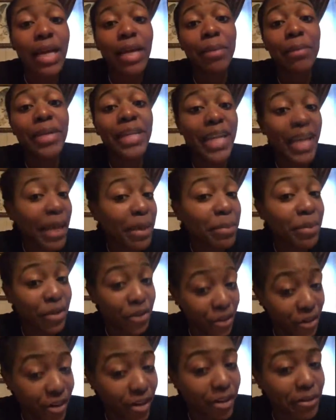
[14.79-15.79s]
I am a gamer
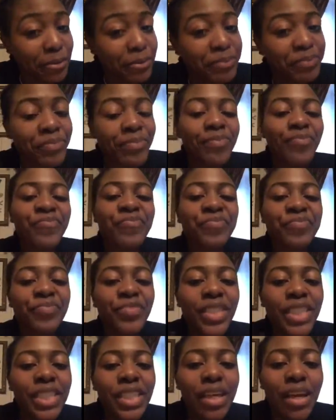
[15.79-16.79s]
girl.
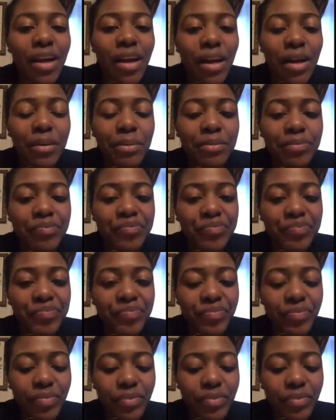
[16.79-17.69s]
And